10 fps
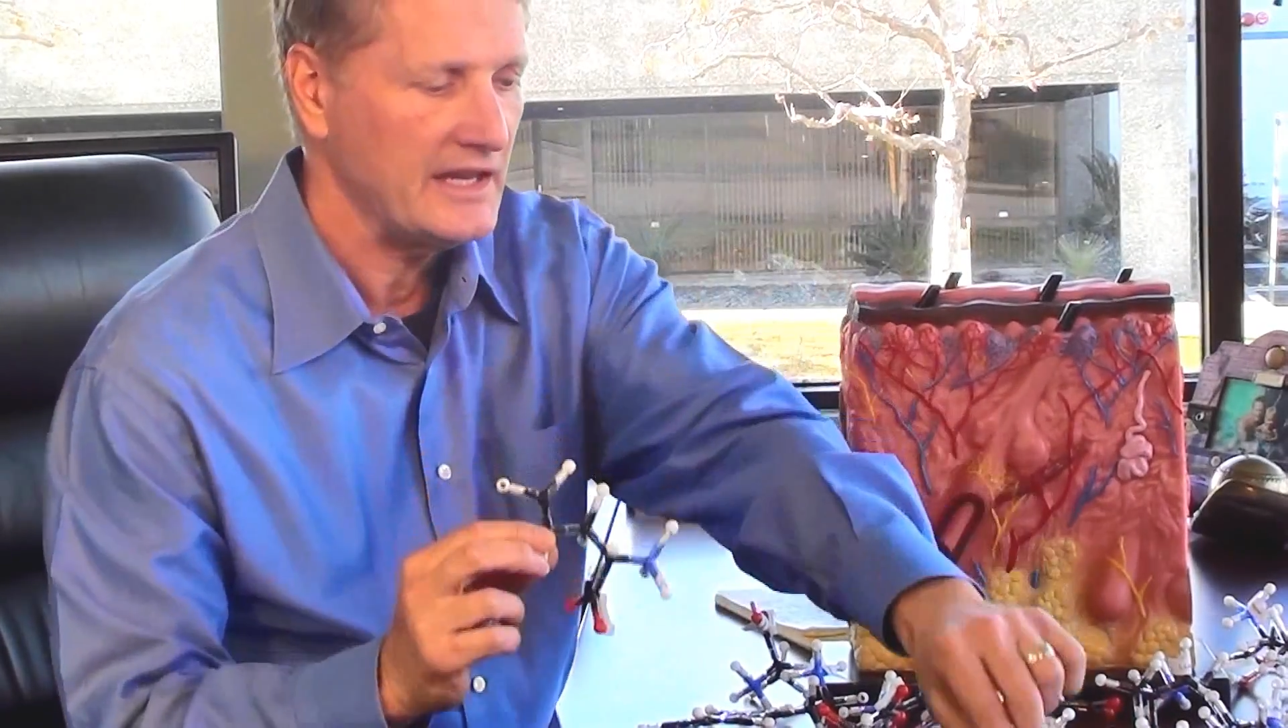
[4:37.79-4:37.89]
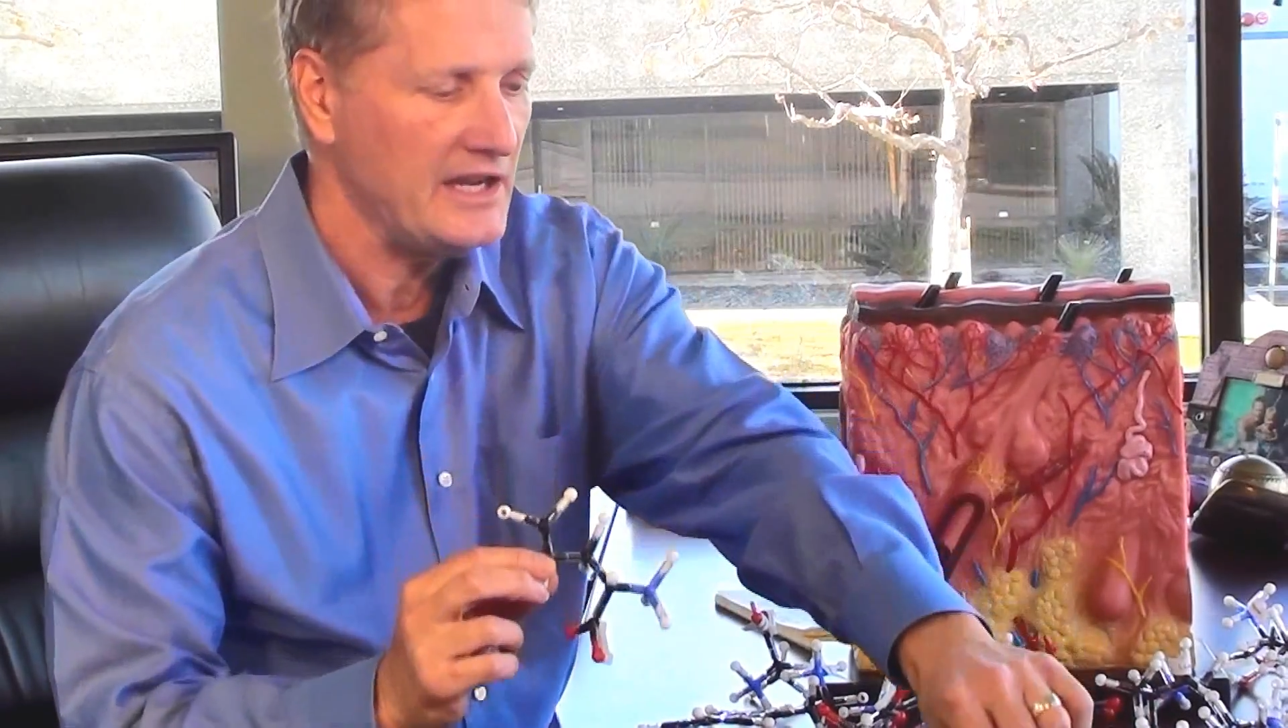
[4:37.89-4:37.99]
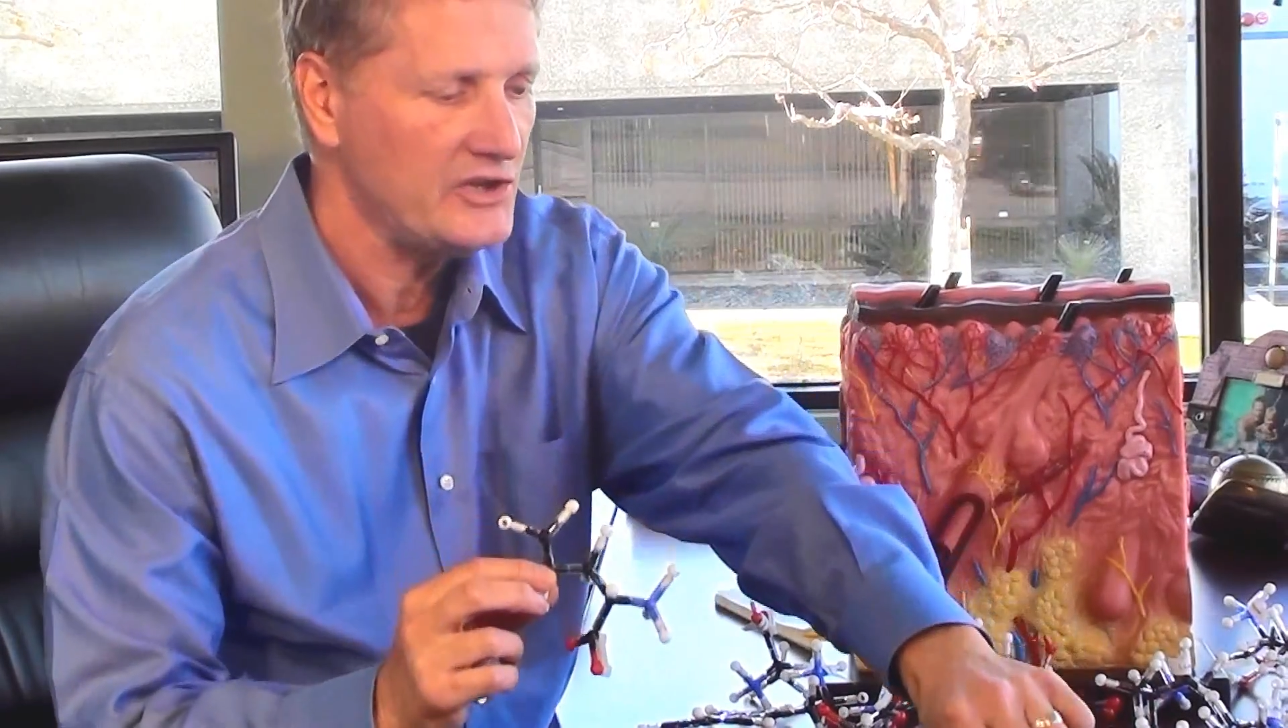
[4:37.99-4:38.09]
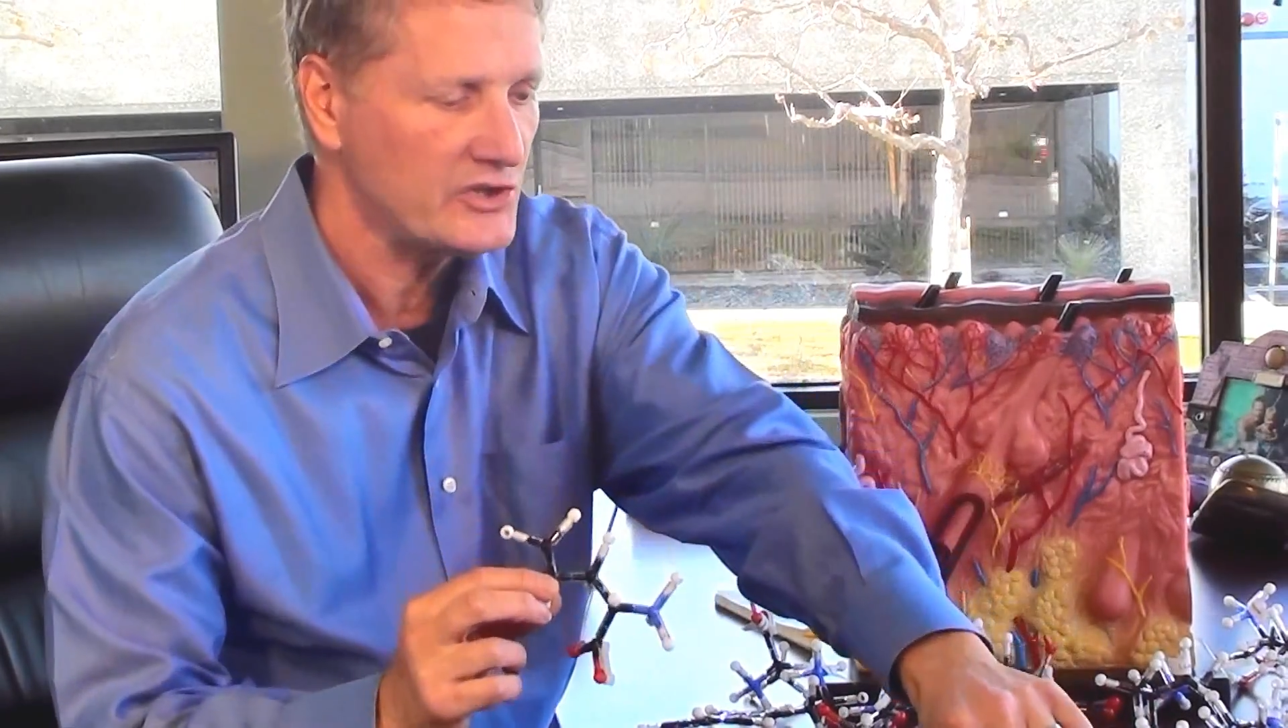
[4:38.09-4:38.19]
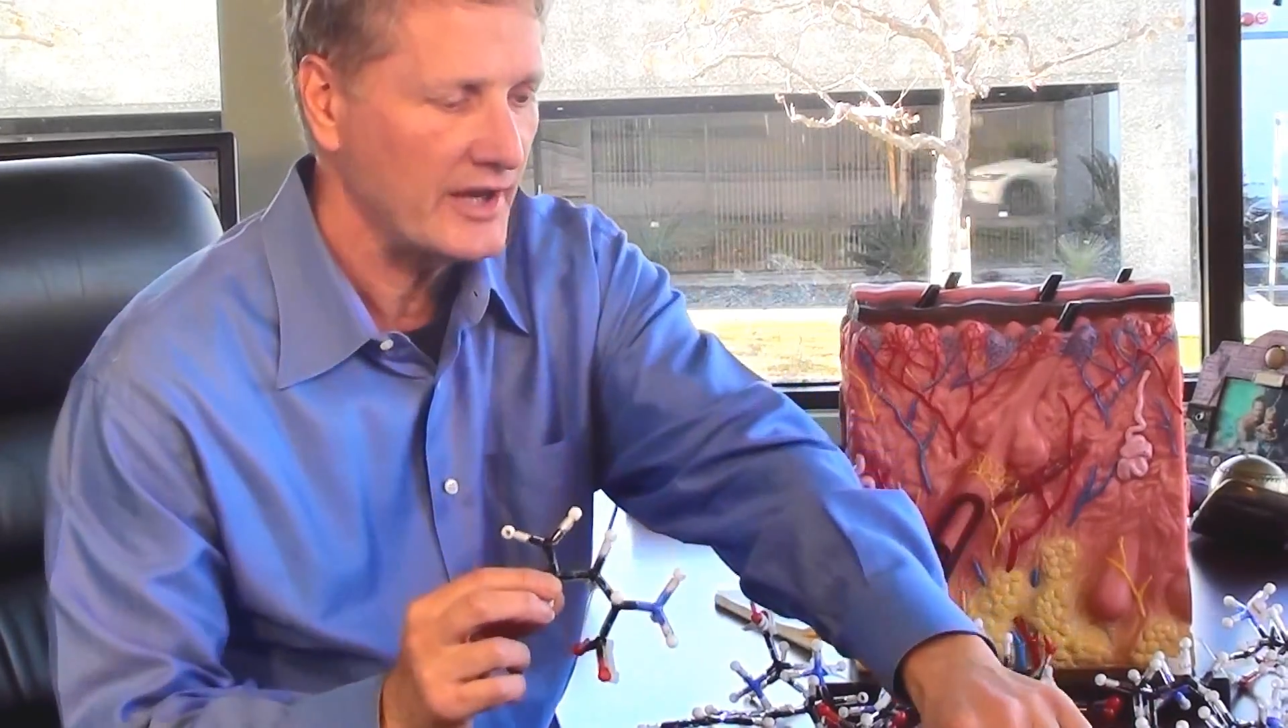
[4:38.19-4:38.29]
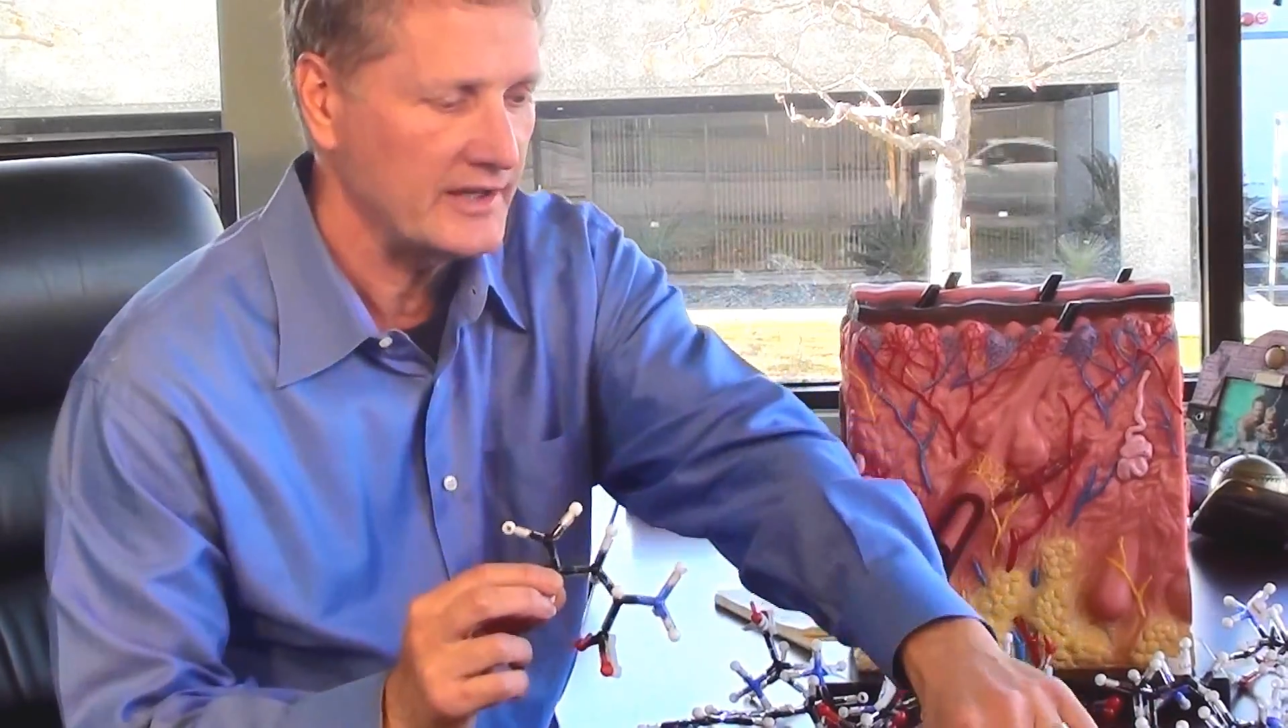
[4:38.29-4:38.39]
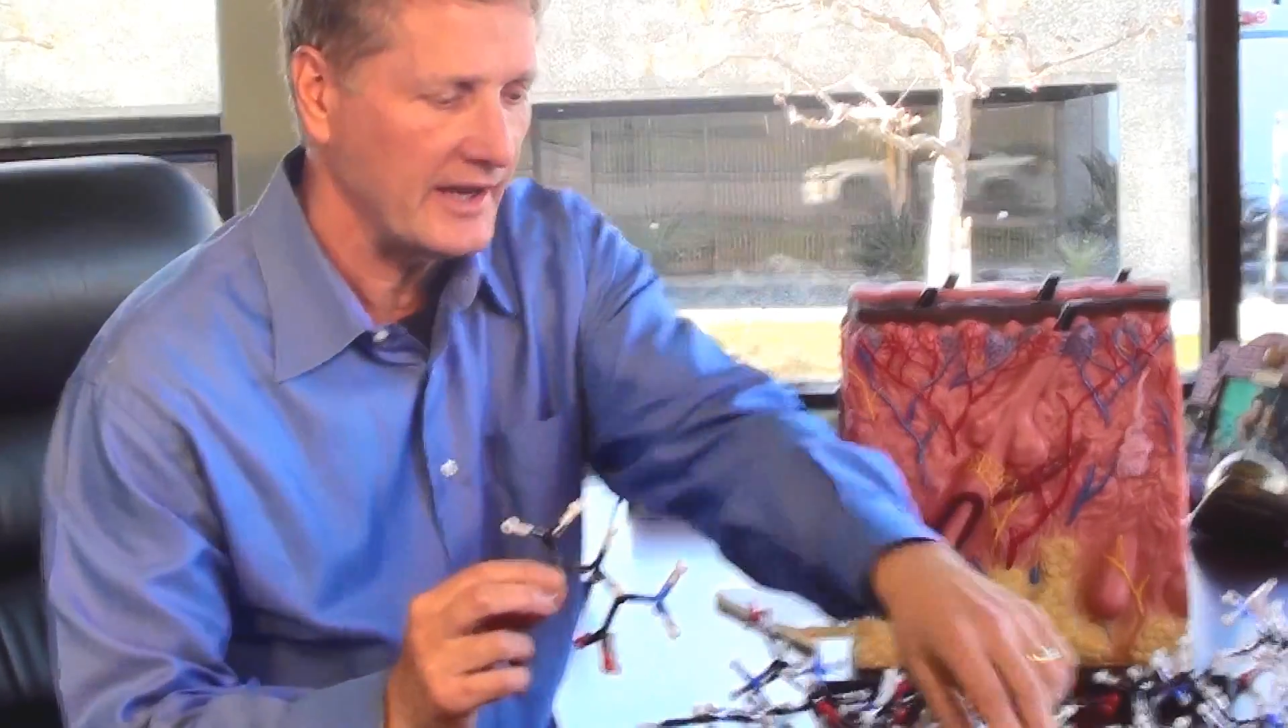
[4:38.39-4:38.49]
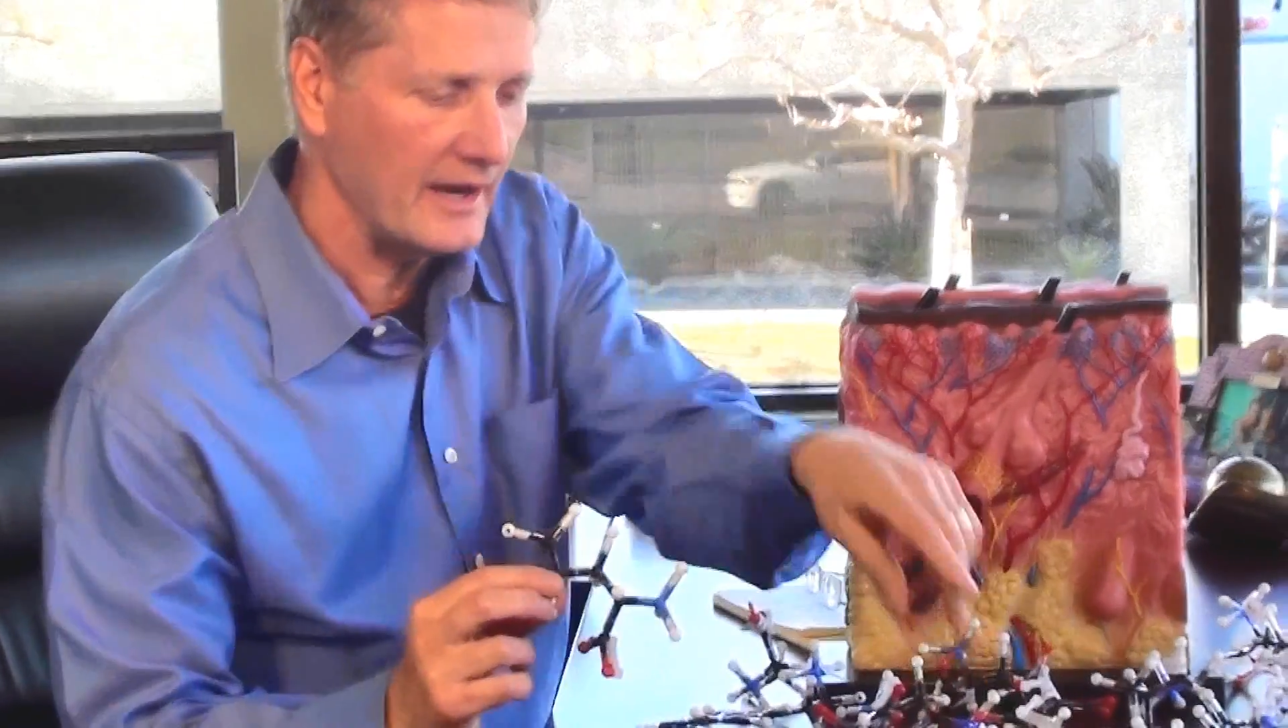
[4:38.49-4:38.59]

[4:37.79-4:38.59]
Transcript: Each and